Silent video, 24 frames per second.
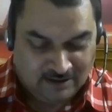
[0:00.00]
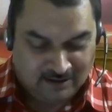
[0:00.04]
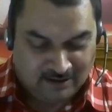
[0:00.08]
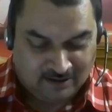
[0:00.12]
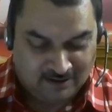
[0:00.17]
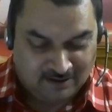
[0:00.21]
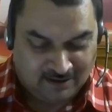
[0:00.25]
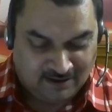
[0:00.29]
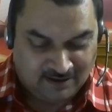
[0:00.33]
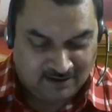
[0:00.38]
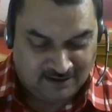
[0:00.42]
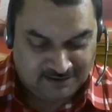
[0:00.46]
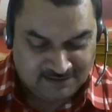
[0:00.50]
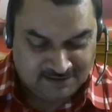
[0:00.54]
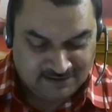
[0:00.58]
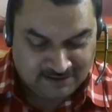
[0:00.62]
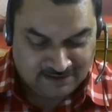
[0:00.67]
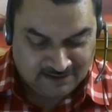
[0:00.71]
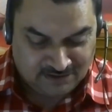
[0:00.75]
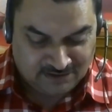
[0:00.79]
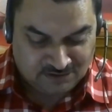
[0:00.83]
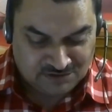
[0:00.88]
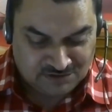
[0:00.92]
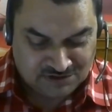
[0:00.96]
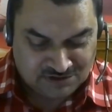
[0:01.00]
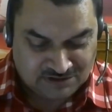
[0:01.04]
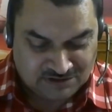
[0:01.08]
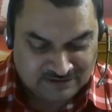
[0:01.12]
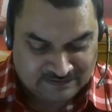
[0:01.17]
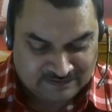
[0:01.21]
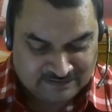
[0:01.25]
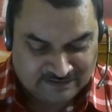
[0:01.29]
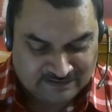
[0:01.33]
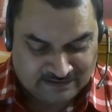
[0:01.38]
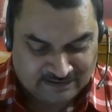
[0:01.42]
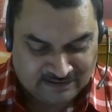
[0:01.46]
Uh, another question,
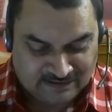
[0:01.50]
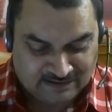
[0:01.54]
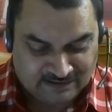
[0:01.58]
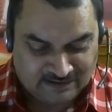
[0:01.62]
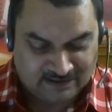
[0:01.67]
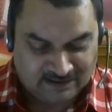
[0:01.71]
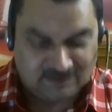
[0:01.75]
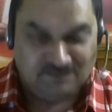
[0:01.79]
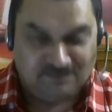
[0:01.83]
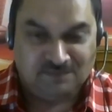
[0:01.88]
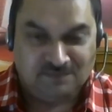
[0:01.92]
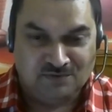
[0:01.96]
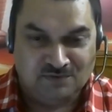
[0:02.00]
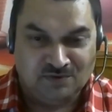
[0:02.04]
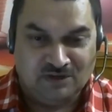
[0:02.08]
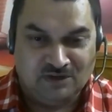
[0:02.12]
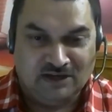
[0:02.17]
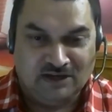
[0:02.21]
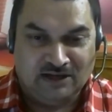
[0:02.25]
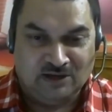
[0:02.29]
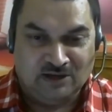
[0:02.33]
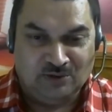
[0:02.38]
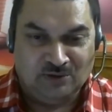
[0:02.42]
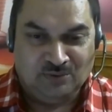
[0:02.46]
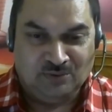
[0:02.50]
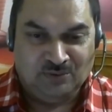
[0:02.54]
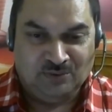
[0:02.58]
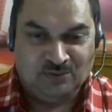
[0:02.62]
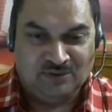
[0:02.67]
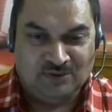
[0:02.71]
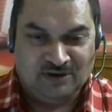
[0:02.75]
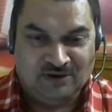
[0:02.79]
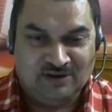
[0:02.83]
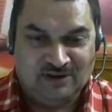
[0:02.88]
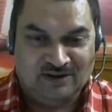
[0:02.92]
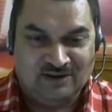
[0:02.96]
sir, if you allow,
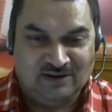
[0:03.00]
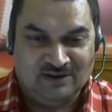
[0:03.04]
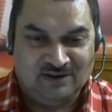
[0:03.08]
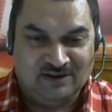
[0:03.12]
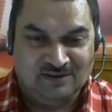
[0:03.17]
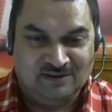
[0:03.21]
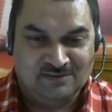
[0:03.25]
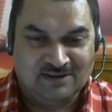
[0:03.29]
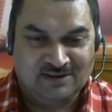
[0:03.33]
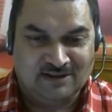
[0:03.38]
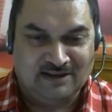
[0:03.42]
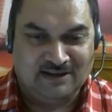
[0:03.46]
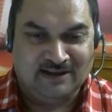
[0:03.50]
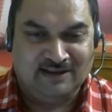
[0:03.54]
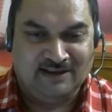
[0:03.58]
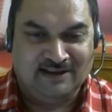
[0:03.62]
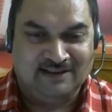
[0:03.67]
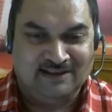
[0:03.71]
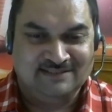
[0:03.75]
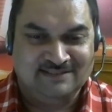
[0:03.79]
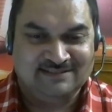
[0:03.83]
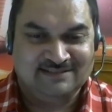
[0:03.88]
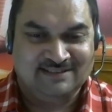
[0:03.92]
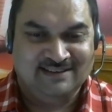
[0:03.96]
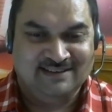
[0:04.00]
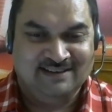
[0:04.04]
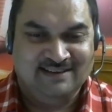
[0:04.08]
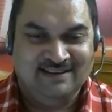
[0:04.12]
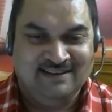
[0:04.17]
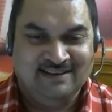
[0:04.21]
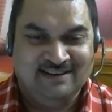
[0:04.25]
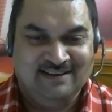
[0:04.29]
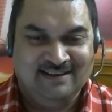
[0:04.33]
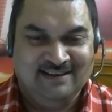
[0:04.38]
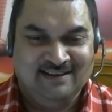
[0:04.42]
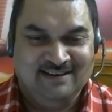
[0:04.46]
uh, yes. can I ask?
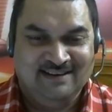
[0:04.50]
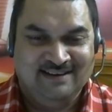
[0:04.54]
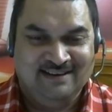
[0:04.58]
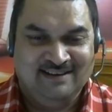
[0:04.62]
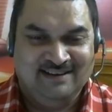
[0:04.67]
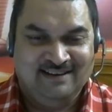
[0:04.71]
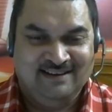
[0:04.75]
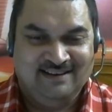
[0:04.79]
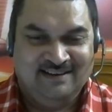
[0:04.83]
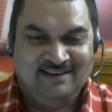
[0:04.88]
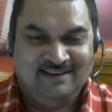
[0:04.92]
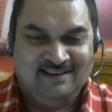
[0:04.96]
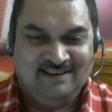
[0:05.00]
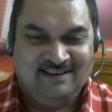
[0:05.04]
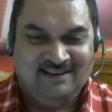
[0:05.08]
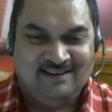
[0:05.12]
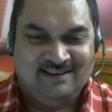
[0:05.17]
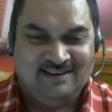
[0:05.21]
Of course.